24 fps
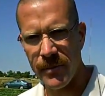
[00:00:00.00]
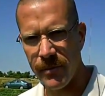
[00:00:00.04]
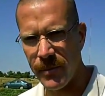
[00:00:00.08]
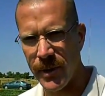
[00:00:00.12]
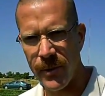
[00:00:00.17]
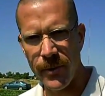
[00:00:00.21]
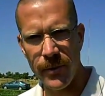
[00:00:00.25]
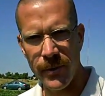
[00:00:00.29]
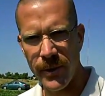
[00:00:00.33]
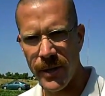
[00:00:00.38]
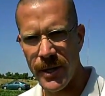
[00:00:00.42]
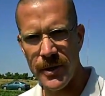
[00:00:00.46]
that
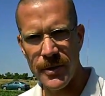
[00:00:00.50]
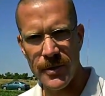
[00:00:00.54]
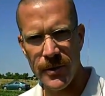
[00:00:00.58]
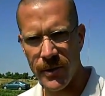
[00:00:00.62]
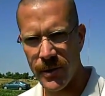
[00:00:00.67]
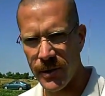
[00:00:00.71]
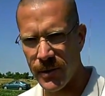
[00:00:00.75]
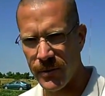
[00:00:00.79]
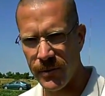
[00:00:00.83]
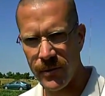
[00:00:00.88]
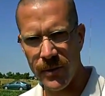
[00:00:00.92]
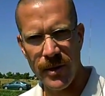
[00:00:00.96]
Mother Nature
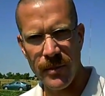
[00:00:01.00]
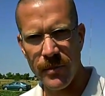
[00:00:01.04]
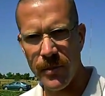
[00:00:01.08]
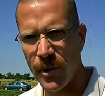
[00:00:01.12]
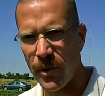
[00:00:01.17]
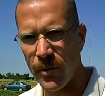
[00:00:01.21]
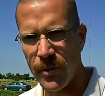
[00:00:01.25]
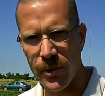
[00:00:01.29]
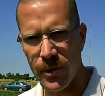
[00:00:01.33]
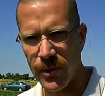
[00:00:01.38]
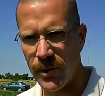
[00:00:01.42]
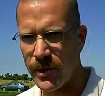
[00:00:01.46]
can trump
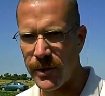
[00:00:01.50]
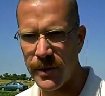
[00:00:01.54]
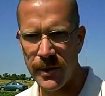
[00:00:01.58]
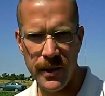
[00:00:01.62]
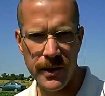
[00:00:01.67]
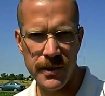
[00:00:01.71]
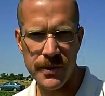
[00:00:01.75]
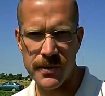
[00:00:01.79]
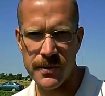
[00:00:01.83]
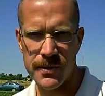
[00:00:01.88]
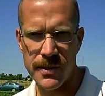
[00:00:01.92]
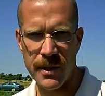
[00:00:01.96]
all good
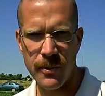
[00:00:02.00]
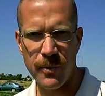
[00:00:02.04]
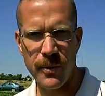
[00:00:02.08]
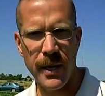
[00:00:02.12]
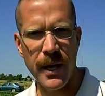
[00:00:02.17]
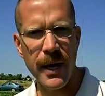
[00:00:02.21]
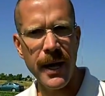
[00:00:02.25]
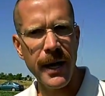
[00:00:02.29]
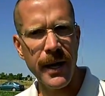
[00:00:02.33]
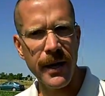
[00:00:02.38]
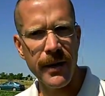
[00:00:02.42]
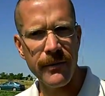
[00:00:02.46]
intentions that we
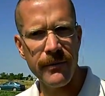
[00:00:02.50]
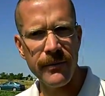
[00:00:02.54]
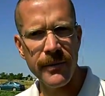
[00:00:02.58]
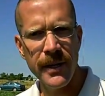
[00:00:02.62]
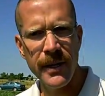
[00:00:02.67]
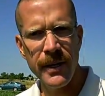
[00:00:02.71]
have.